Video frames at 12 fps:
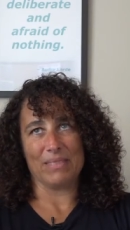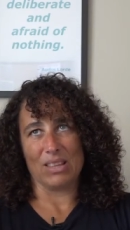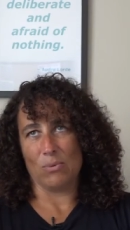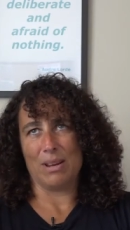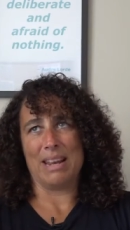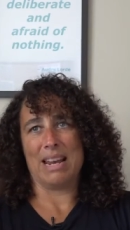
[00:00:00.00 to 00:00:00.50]
on
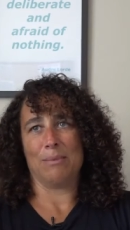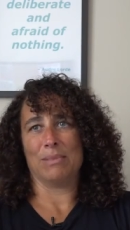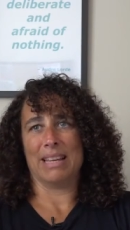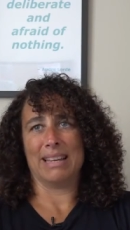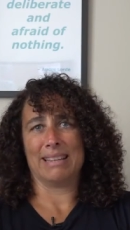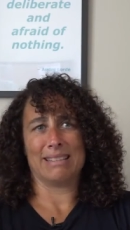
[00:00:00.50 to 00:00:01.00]
the one hand, I'm
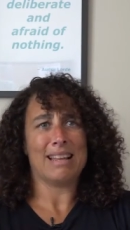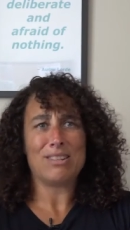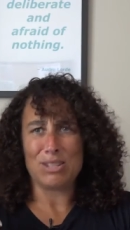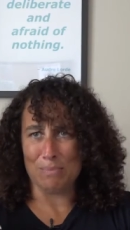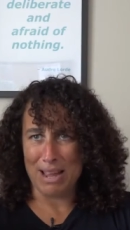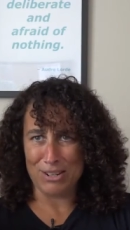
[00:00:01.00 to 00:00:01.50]
like, it's not
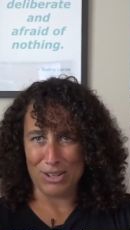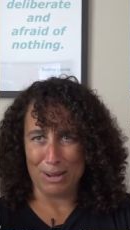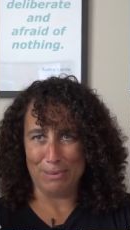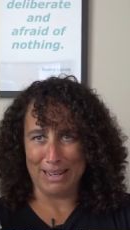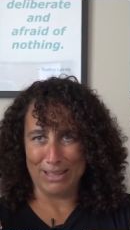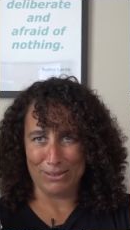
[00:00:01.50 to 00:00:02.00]
just my
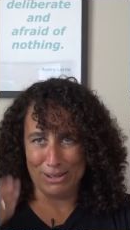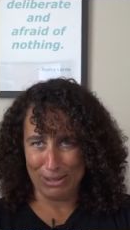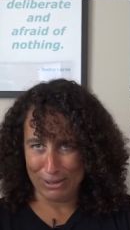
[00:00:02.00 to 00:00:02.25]
job to answer it,